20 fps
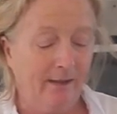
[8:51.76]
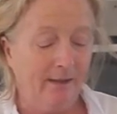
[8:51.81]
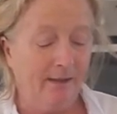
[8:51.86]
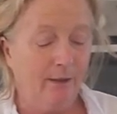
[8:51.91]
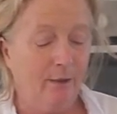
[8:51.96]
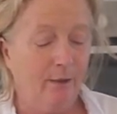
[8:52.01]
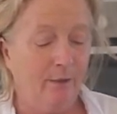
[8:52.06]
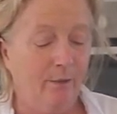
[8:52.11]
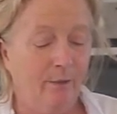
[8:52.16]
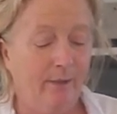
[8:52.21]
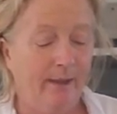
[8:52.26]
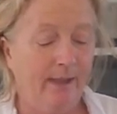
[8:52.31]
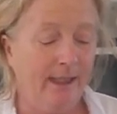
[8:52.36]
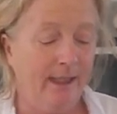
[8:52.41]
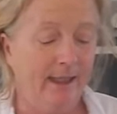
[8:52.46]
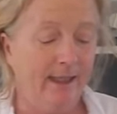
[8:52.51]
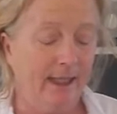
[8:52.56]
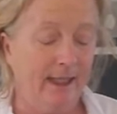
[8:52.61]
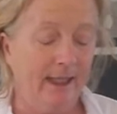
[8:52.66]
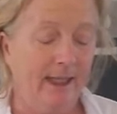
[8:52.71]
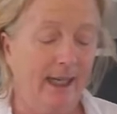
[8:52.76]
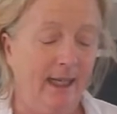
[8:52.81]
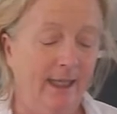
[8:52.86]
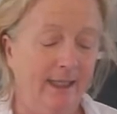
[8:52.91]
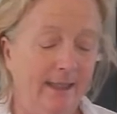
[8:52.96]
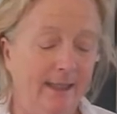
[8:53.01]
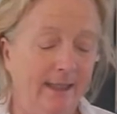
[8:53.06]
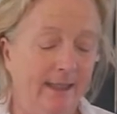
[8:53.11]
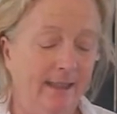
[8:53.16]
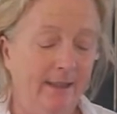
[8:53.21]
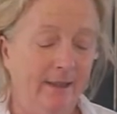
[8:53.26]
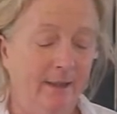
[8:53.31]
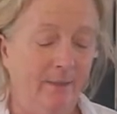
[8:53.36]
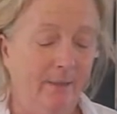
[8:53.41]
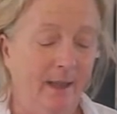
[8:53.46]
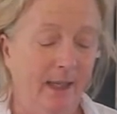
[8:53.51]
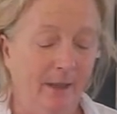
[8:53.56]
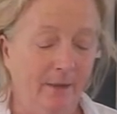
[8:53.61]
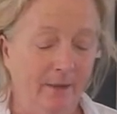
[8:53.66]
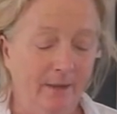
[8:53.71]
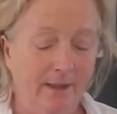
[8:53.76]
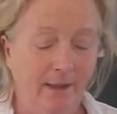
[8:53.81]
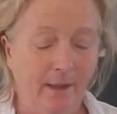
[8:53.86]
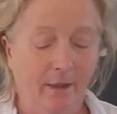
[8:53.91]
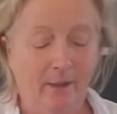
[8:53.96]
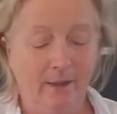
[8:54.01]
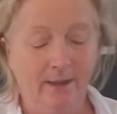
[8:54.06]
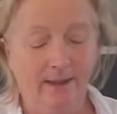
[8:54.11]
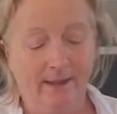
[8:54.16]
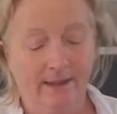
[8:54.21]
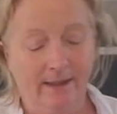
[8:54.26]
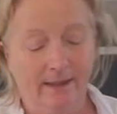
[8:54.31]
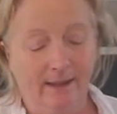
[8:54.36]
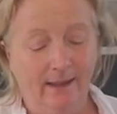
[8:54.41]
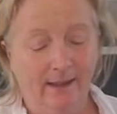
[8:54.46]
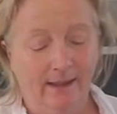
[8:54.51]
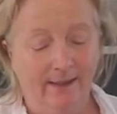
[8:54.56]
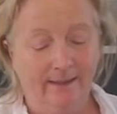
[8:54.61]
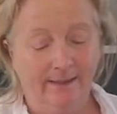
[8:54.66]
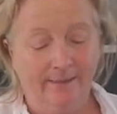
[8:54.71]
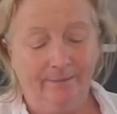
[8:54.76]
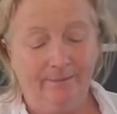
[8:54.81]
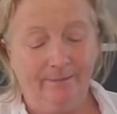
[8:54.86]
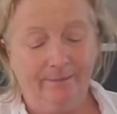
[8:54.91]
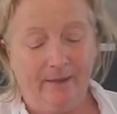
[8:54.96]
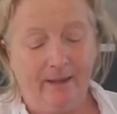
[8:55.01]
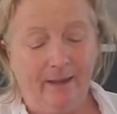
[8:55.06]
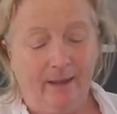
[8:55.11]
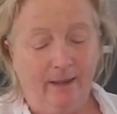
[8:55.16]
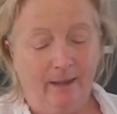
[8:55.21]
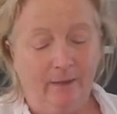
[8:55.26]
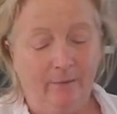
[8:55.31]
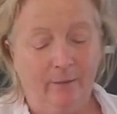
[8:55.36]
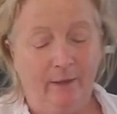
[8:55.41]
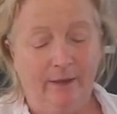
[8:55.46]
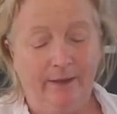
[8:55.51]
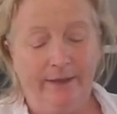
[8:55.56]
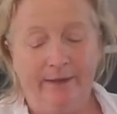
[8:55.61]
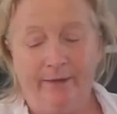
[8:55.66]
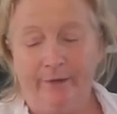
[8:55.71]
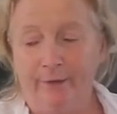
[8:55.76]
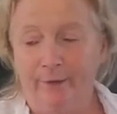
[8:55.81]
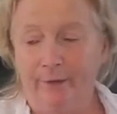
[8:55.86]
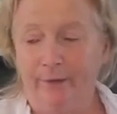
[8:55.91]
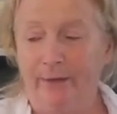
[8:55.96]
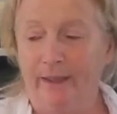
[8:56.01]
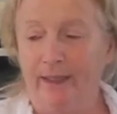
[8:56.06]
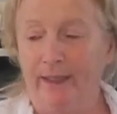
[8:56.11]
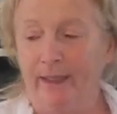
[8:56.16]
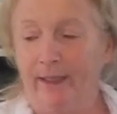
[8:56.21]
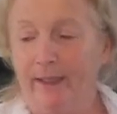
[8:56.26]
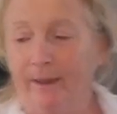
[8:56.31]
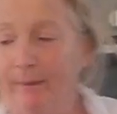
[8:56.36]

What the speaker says: So we need a nice tomato sauce running through the